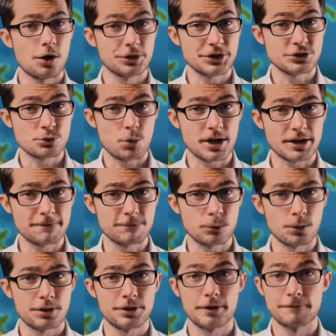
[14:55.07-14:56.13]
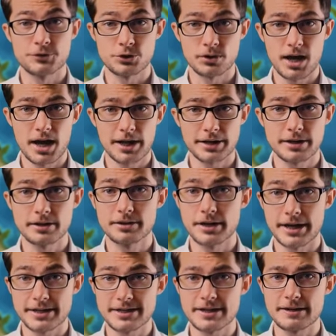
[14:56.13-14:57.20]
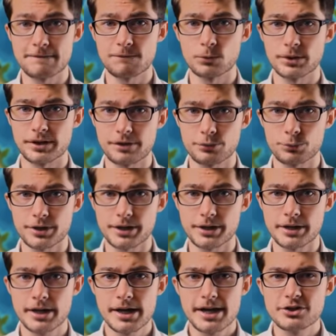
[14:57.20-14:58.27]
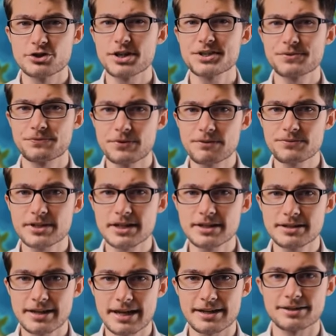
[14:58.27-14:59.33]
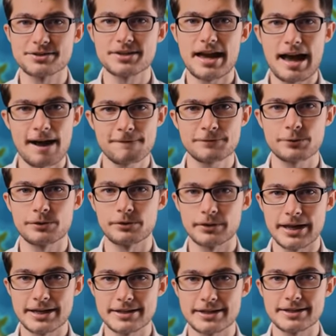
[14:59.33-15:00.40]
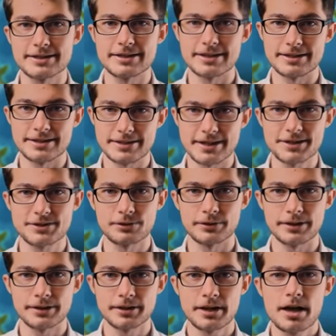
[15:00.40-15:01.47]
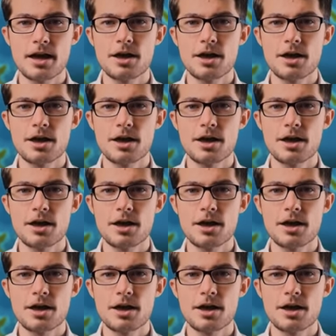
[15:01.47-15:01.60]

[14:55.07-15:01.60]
On the 24th of July, 1943, just 15 days after the landings in Sicily,